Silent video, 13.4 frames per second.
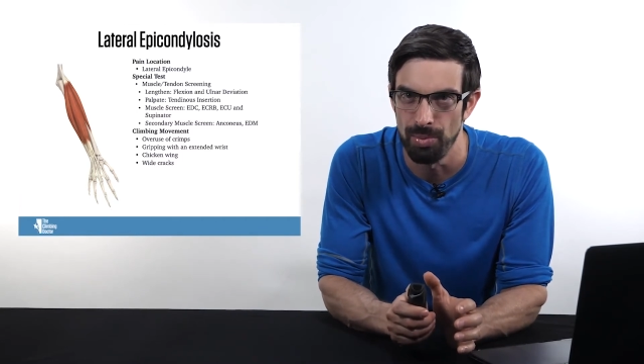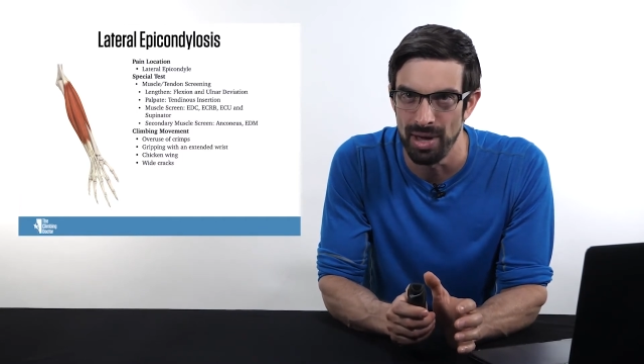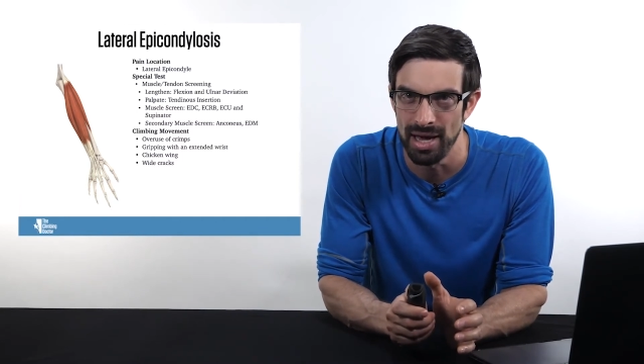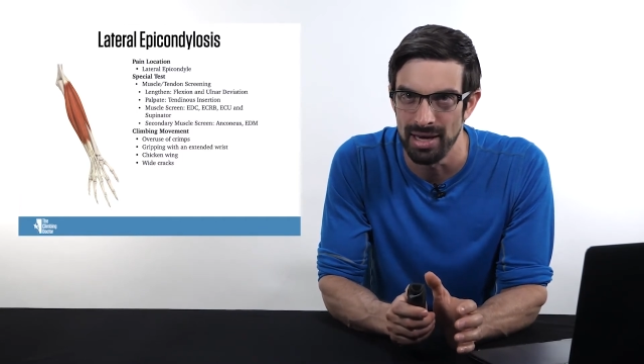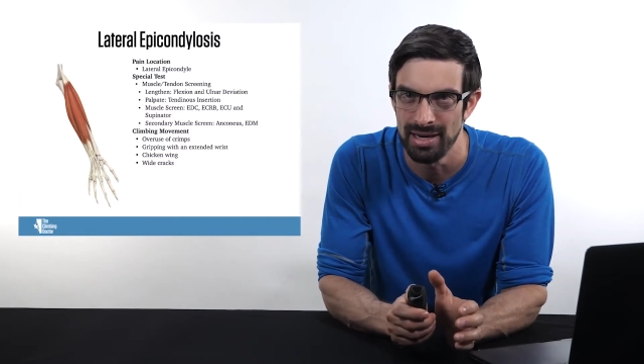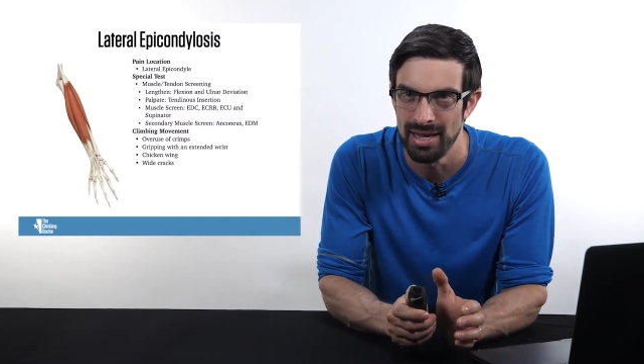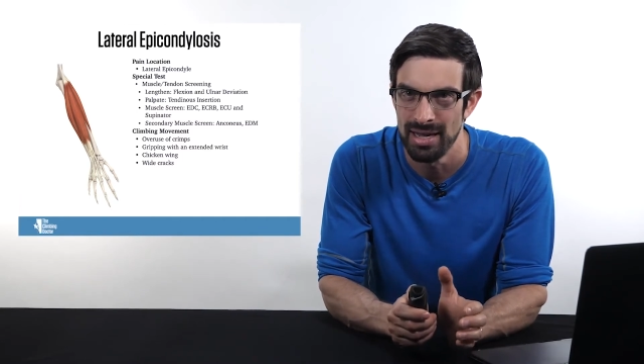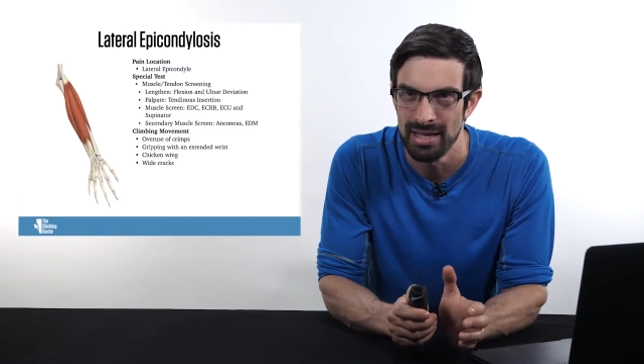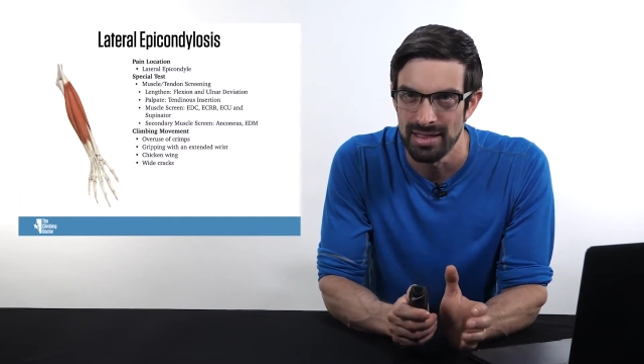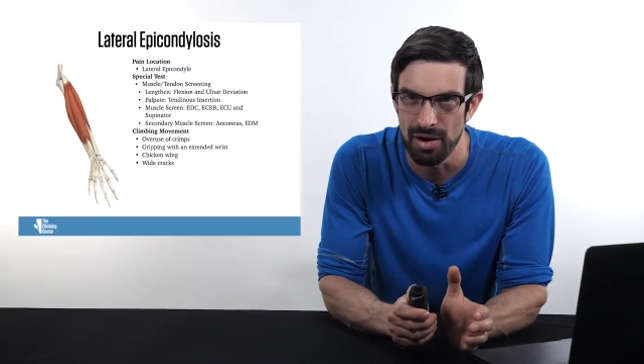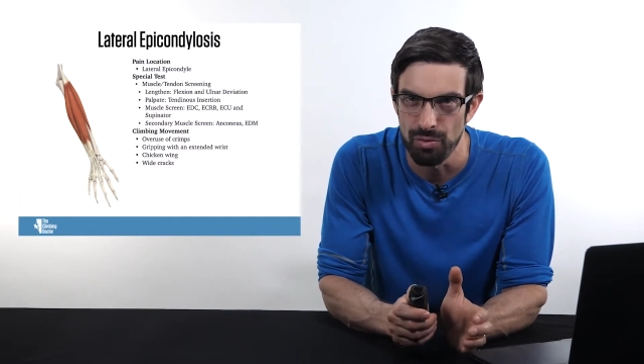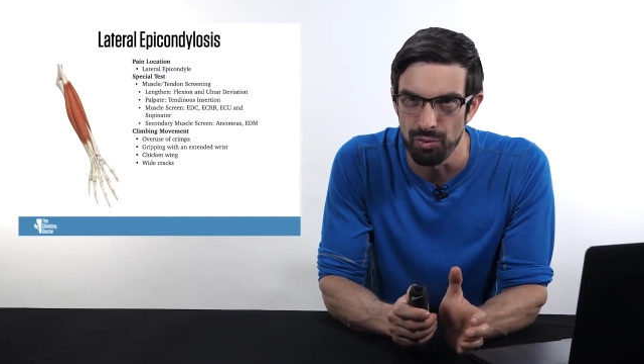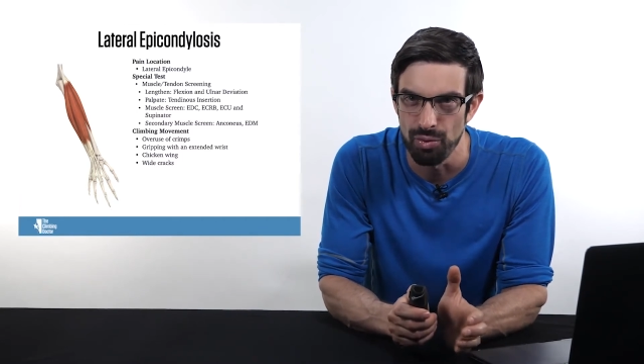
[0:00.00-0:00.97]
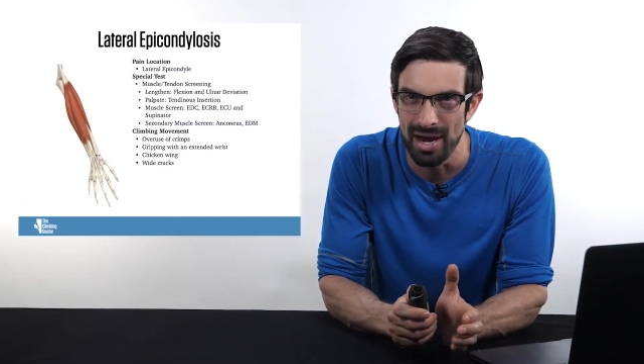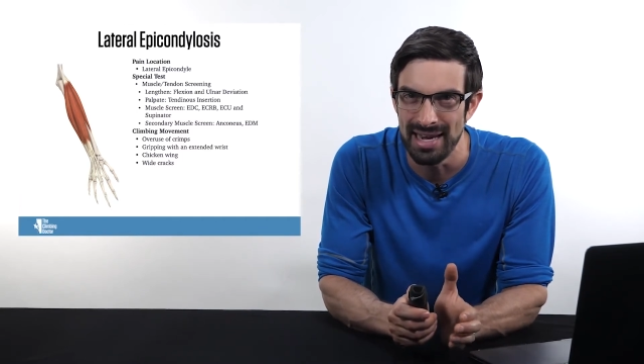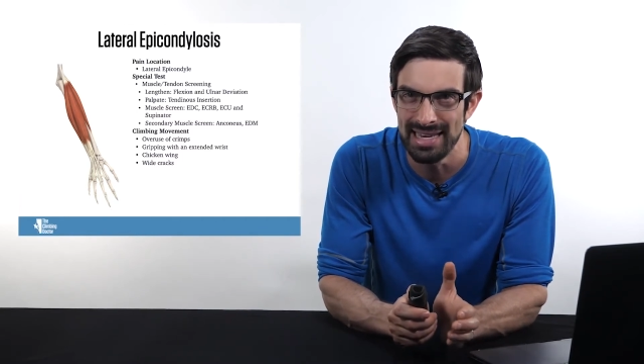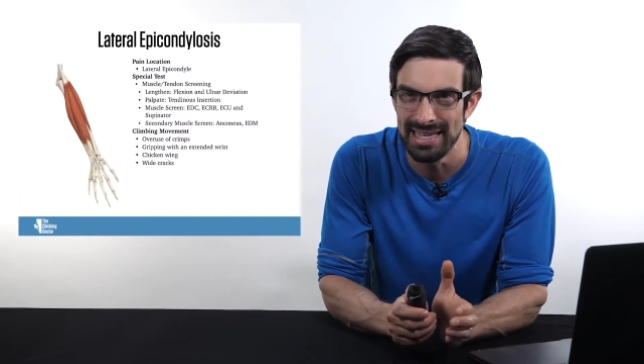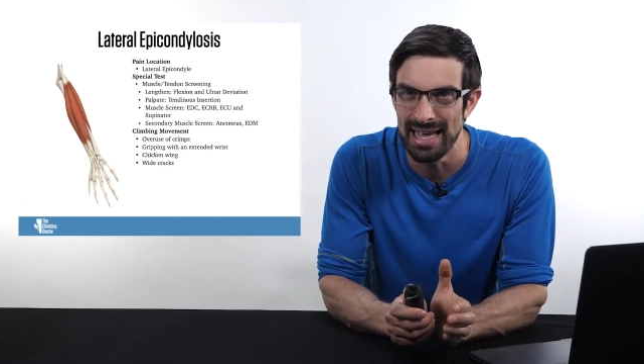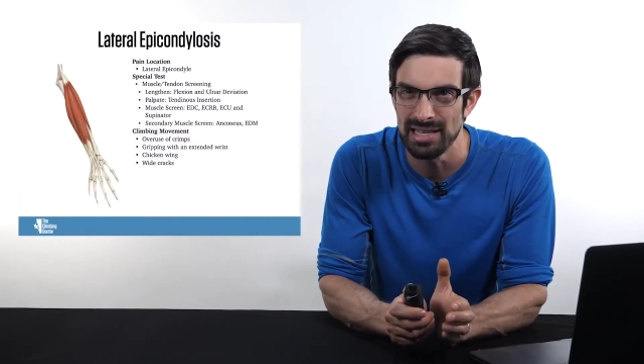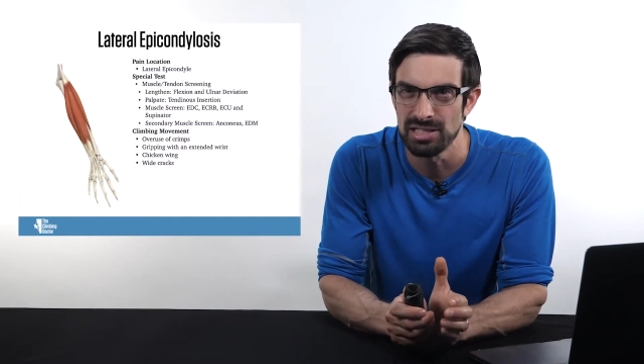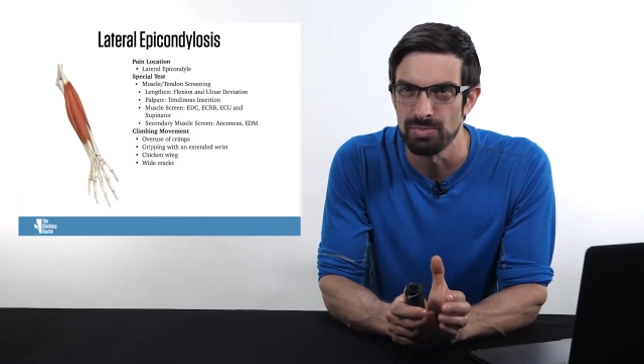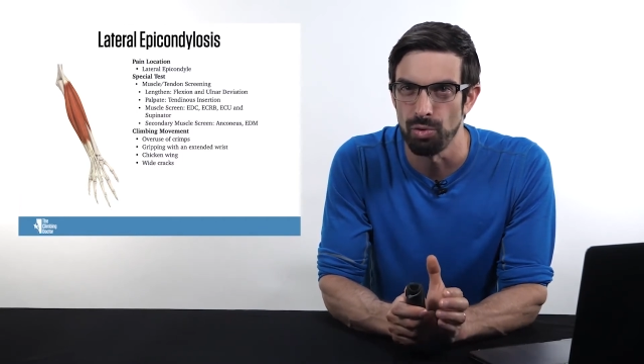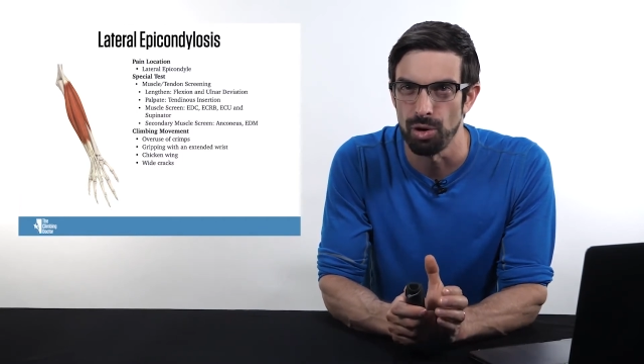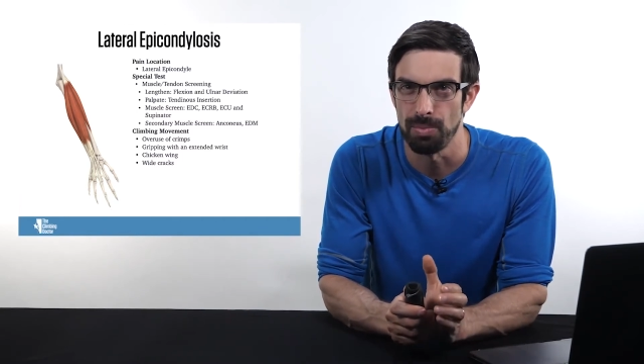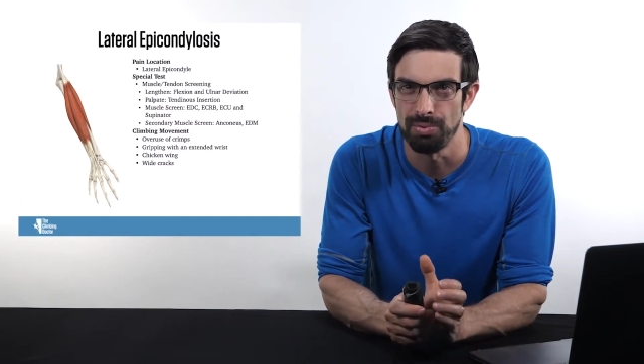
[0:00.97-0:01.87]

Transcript: pain that radiates more